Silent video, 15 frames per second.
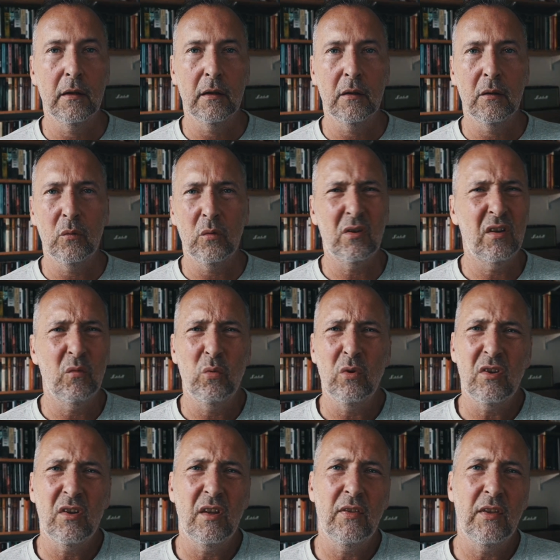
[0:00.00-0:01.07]
What,
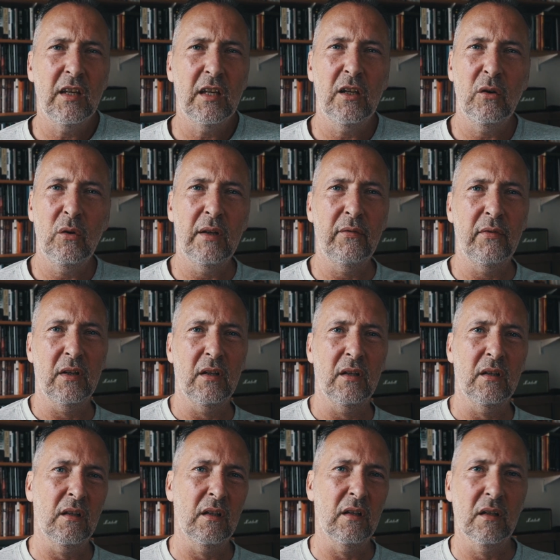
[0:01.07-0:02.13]
what do you think you're living
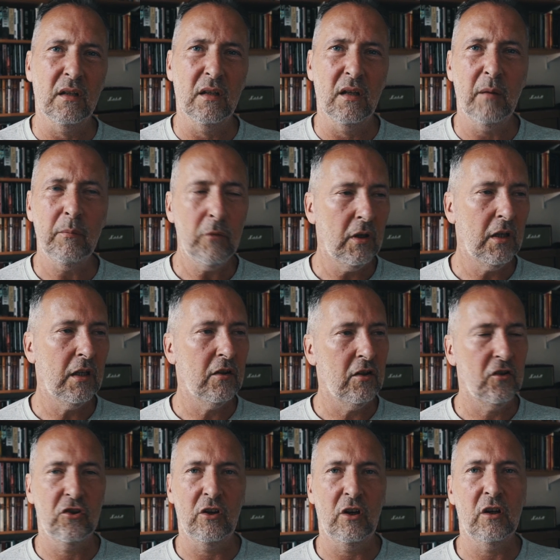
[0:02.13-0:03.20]
under? I'm not here to
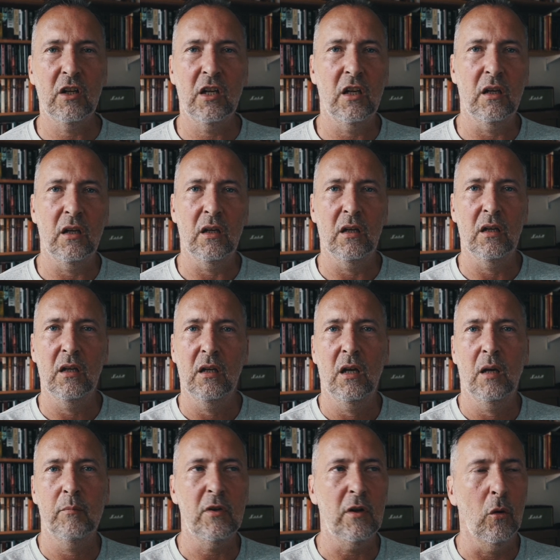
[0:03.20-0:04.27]
shock you.
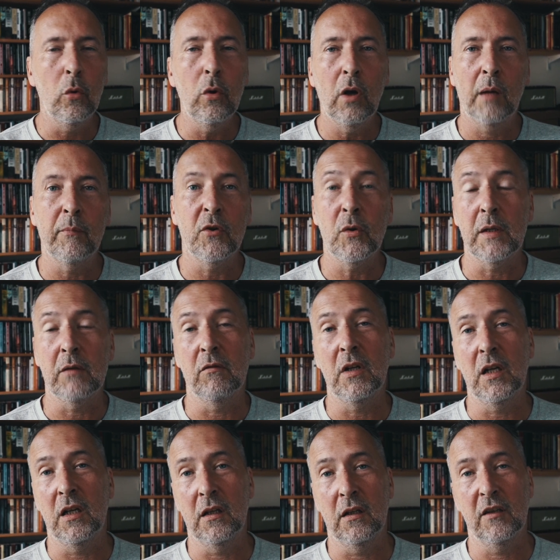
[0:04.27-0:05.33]
all I'm doing
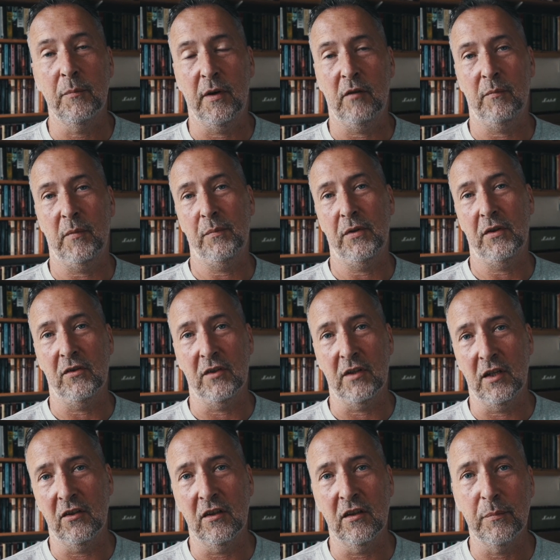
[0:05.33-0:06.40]
really in this part of my
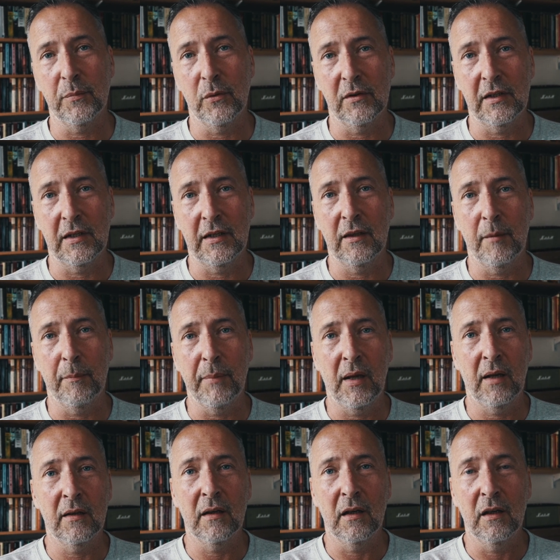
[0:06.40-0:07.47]
presentation is pointing out the
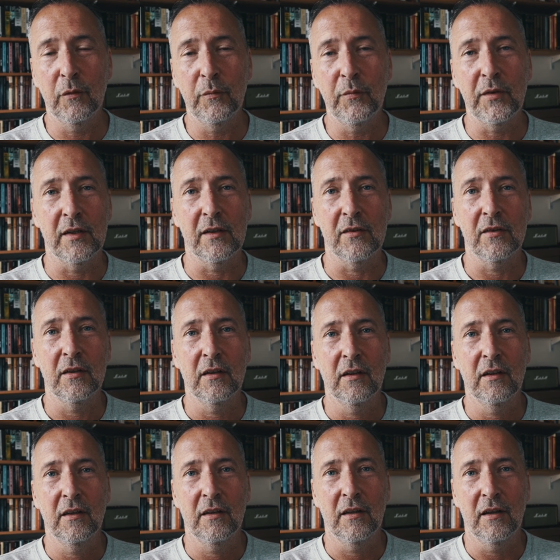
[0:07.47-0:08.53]
blindingly obvious.
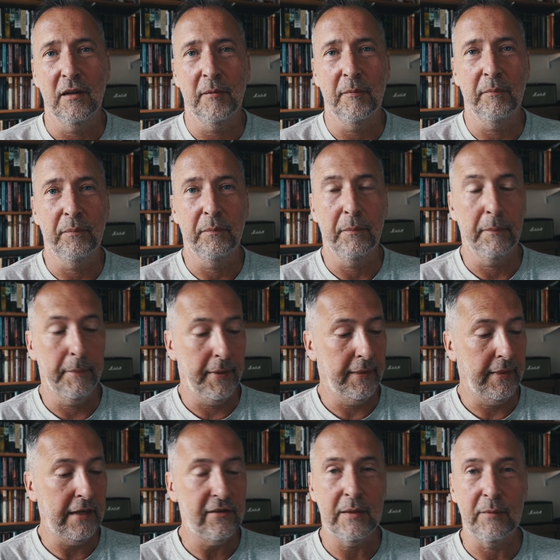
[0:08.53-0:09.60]
Um, but
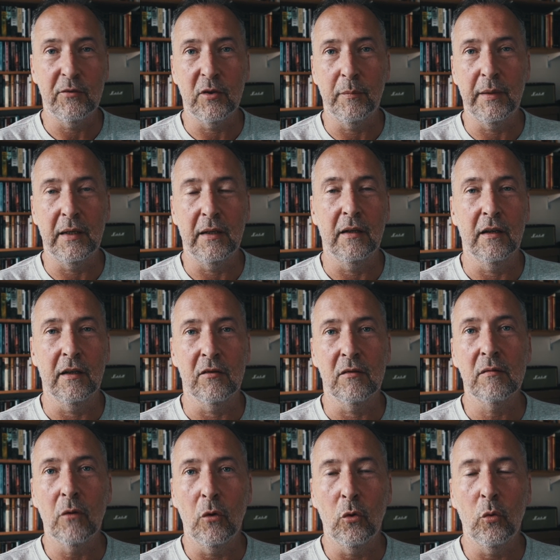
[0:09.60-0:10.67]
that seems to be,
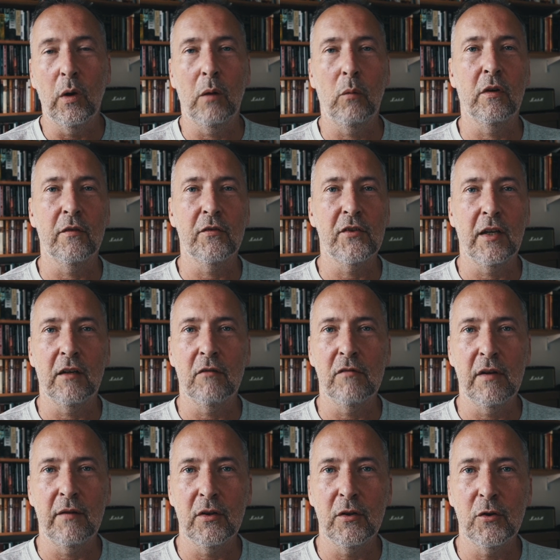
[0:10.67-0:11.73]
as Orwell would have said, a
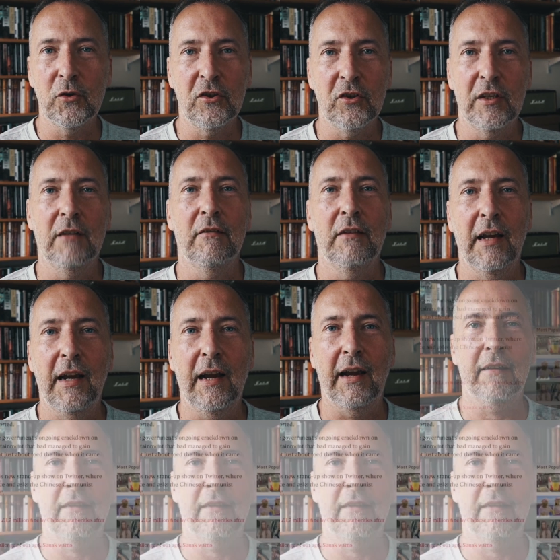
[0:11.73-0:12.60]
revolutionary act.